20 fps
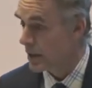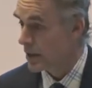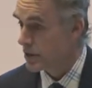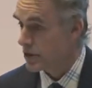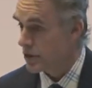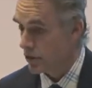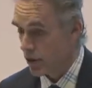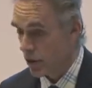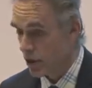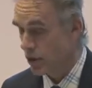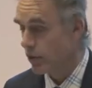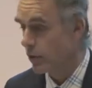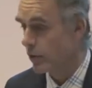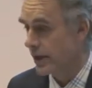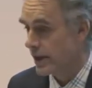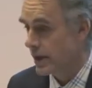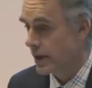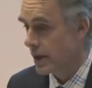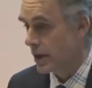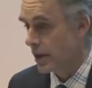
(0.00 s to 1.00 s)
So not
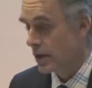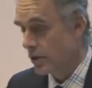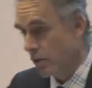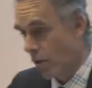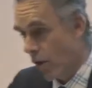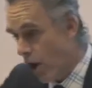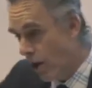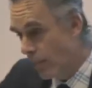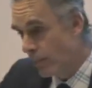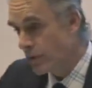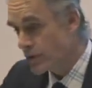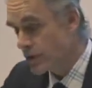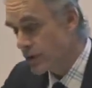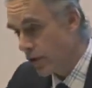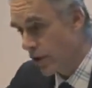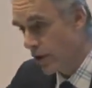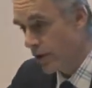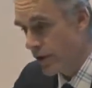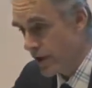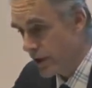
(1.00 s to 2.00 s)
only do almost
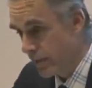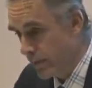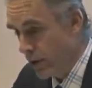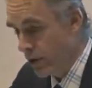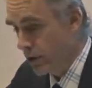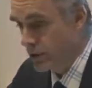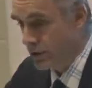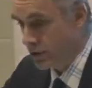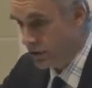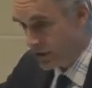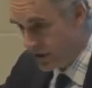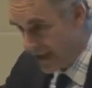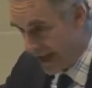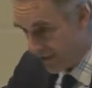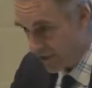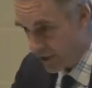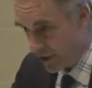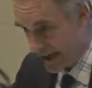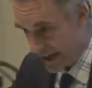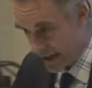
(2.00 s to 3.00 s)
all the composers
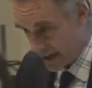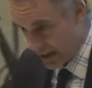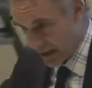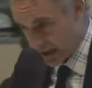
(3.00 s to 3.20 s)
never get